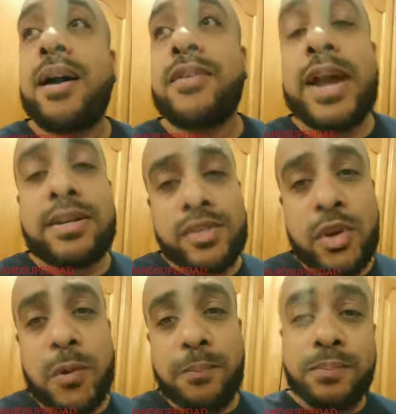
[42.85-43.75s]
All uh,
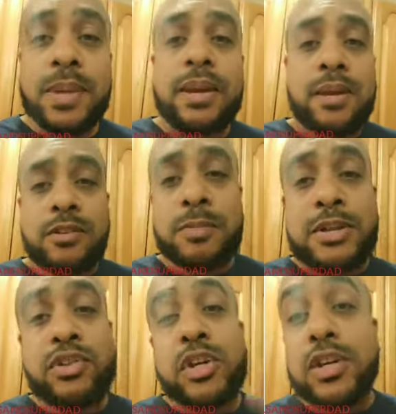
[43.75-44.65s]
right, so
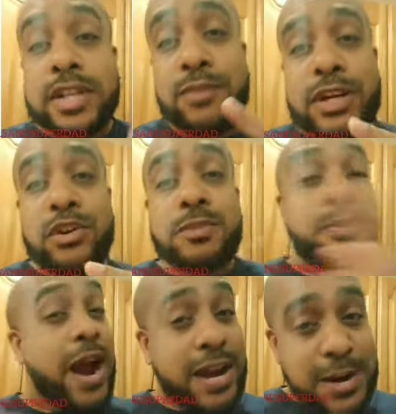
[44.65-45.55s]
just make sure you look at the
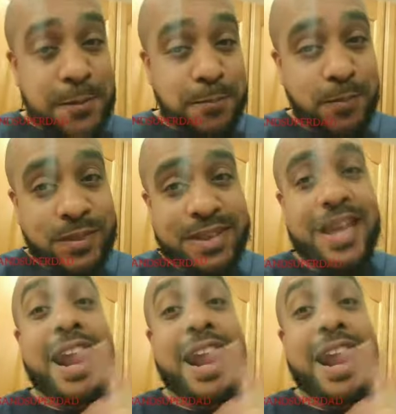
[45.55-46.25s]
videos prior.